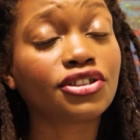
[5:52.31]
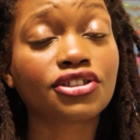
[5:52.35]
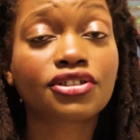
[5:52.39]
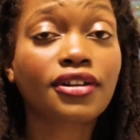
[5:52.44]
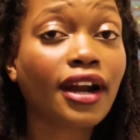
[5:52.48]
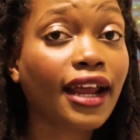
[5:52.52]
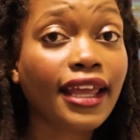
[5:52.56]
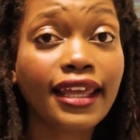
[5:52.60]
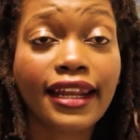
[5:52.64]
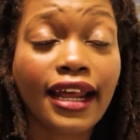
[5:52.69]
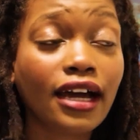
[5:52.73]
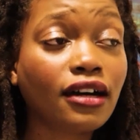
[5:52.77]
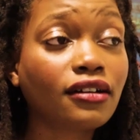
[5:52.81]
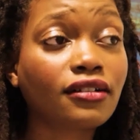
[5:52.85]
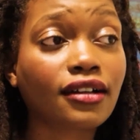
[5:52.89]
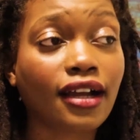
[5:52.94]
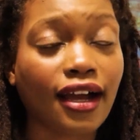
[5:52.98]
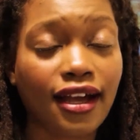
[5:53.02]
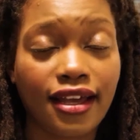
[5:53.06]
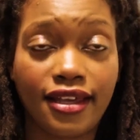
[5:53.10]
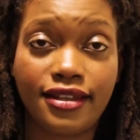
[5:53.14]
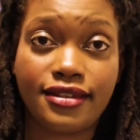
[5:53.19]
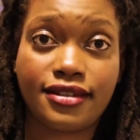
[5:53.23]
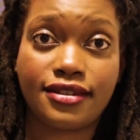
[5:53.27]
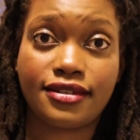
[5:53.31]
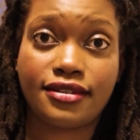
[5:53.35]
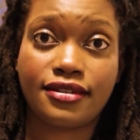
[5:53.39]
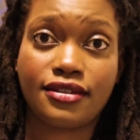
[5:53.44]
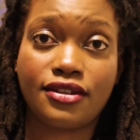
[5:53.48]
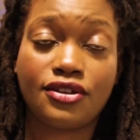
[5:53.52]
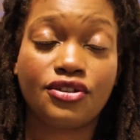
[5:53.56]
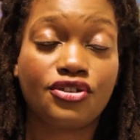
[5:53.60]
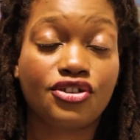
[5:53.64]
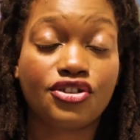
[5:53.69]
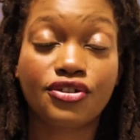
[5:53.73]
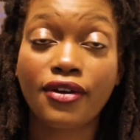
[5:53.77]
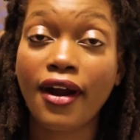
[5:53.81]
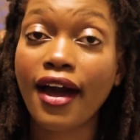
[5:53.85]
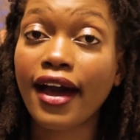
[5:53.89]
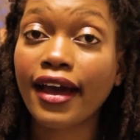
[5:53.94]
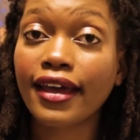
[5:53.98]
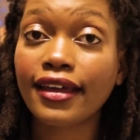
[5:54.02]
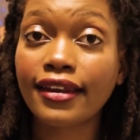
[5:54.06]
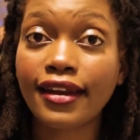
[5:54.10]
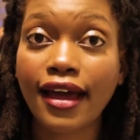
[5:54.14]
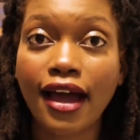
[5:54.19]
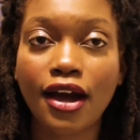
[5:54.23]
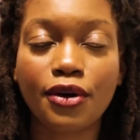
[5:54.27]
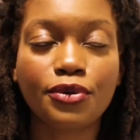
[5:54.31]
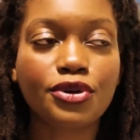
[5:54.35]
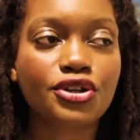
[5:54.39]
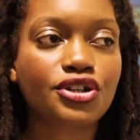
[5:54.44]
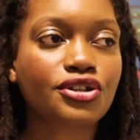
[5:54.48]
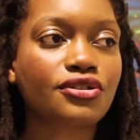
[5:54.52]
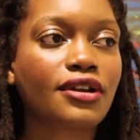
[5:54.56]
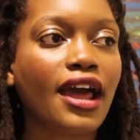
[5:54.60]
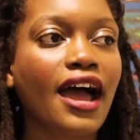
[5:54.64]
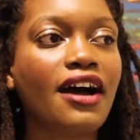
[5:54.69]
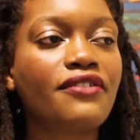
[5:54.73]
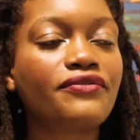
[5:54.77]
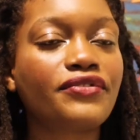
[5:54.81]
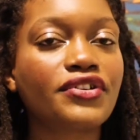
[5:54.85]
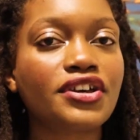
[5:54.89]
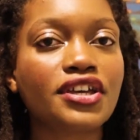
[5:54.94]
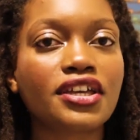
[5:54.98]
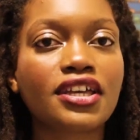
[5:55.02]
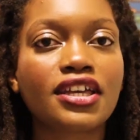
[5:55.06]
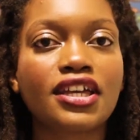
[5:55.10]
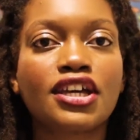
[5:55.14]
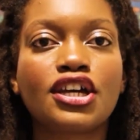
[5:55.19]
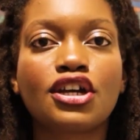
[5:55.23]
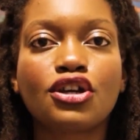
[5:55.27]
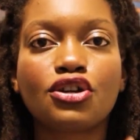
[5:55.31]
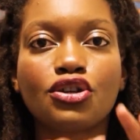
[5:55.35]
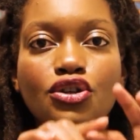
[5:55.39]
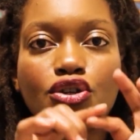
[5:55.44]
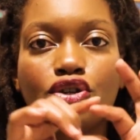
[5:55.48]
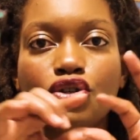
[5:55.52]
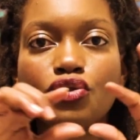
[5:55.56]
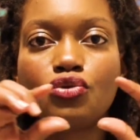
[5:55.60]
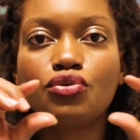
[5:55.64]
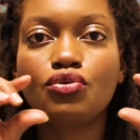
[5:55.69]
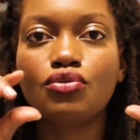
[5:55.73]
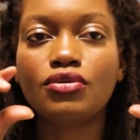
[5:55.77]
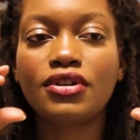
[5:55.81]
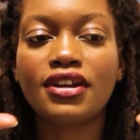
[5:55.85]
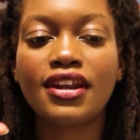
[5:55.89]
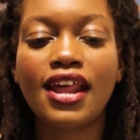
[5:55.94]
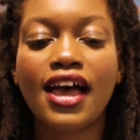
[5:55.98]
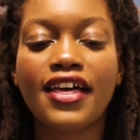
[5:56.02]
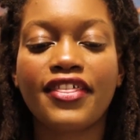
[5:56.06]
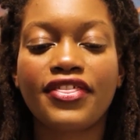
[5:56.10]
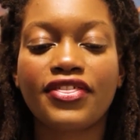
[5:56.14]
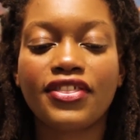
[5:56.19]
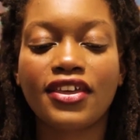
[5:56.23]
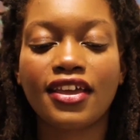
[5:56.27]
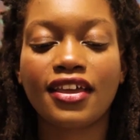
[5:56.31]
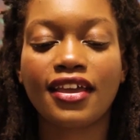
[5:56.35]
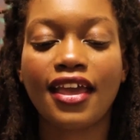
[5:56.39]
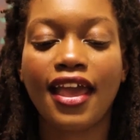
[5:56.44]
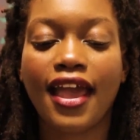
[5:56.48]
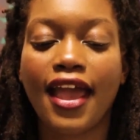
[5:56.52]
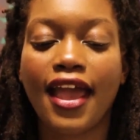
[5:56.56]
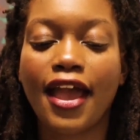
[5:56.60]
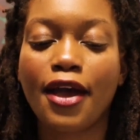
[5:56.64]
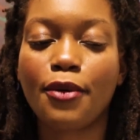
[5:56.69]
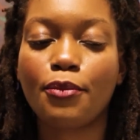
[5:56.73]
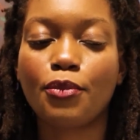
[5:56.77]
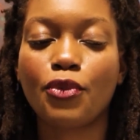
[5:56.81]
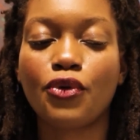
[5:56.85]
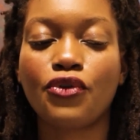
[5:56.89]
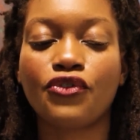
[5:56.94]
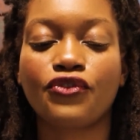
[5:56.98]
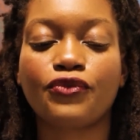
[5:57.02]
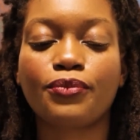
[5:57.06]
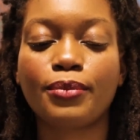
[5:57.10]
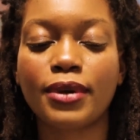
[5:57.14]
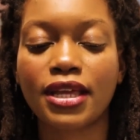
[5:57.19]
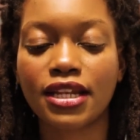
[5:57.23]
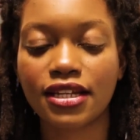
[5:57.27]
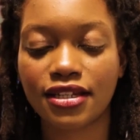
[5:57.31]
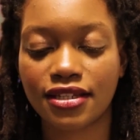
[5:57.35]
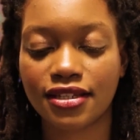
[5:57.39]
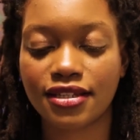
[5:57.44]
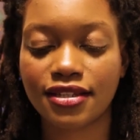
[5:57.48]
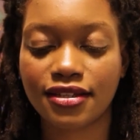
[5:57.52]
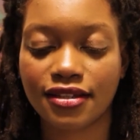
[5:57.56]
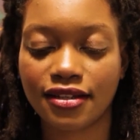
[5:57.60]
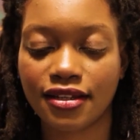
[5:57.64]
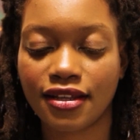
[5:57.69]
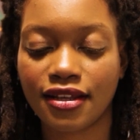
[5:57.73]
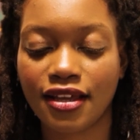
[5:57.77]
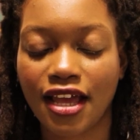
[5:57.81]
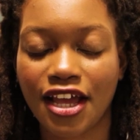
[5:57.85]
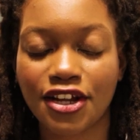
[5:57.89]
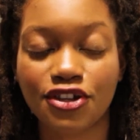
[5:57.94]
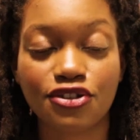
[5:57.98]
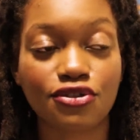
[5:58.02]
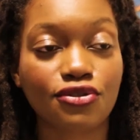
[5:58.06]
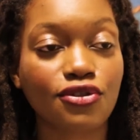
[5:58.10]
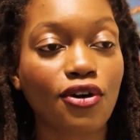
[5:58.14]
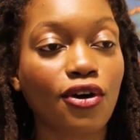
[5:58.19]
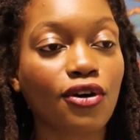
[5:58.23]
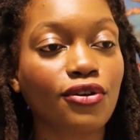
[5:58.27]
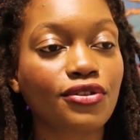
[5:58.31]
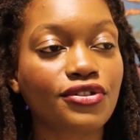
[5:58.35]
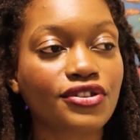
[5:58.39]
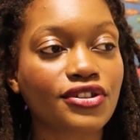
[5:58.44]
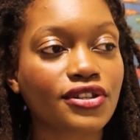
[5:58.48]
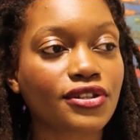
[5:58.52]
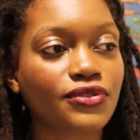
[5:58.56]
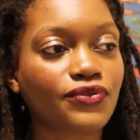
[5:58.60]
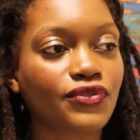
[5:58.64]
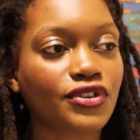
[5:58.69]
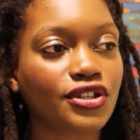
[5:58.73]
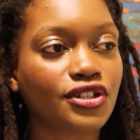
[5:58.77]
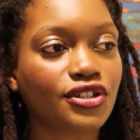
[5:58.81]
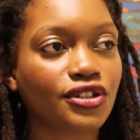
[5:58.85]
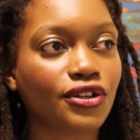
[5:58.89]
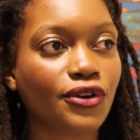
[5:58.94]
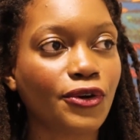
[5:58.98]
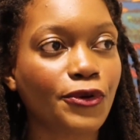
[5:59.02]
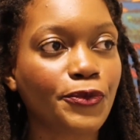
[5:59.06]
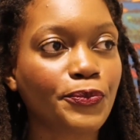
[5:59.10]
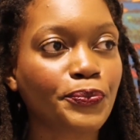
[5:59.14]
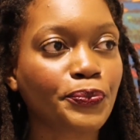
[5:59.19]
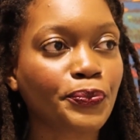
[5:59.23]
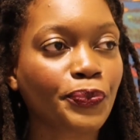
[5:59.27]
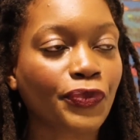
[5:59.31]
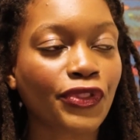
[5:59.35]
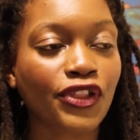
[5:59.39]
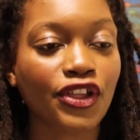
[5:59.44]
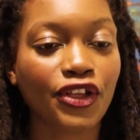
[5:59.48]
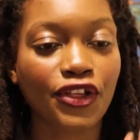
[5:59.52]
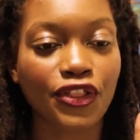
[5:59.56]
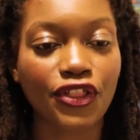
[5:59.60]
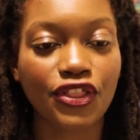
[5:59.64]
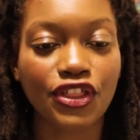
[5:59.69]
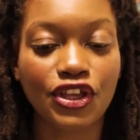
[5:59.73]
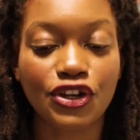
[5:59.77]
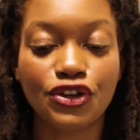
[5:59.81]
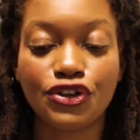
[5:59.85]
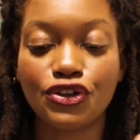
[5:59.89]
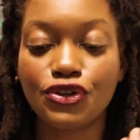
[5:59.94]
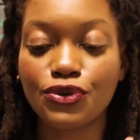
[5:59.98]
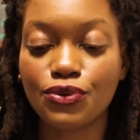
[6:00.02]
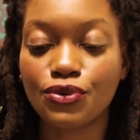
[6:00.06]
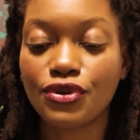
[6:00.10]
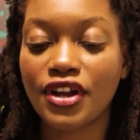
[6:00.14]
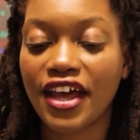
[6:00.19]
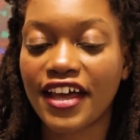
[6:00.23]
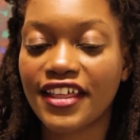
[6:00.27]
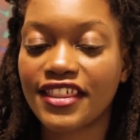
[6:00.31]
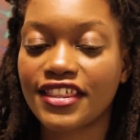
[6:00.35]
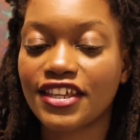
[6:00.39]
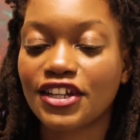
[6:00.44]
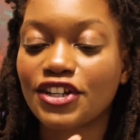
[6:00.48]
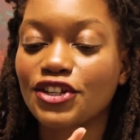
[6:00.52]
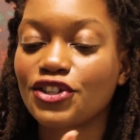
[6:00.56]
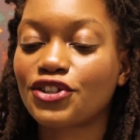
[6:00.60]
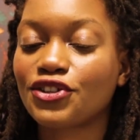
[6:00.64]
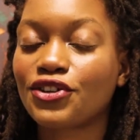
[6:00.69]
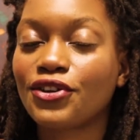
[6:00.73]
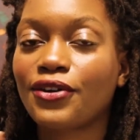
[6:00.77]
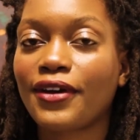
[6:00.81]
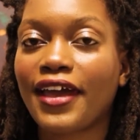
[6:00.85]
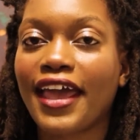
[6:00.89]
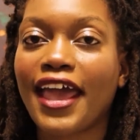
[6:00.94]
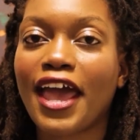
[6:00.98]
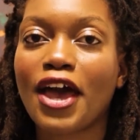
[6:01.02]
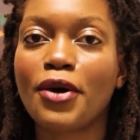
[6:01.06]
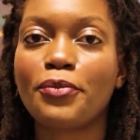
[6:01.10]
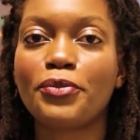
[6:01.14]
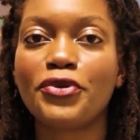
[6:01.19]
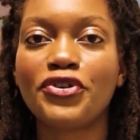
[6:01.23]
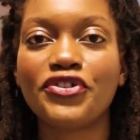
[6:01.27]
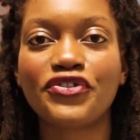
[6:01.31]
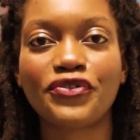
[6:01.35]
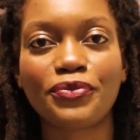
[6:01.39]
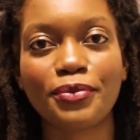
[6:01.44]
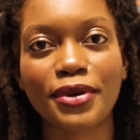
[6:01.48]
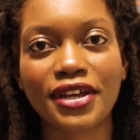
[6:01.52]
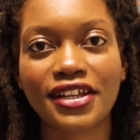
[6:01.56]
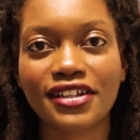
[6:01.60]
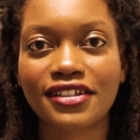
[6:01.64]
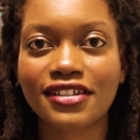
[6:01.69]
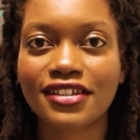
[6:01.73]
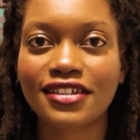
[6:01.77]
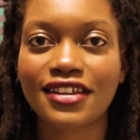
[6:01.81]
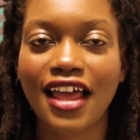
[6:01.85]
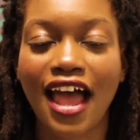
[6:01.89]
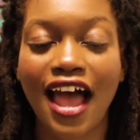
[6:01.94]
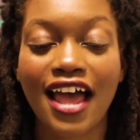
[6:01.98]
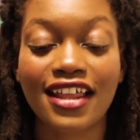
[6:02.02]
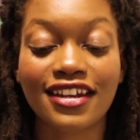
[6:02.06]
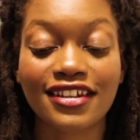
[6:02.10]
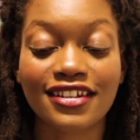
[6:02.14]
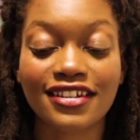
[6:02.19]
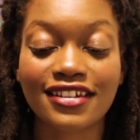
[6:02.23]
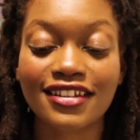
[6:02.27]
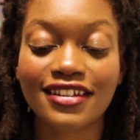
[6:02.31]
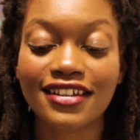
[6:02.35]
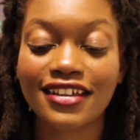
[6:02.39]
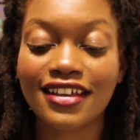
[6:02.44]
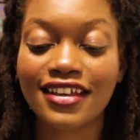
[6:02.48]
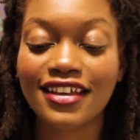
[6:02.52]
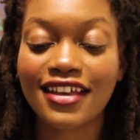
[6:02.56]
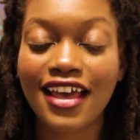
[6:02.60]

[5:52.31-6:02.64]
Try it out, guys. Try it out. We should have a do nothing hair movement. I should call this video the do nothing to your hair movement, and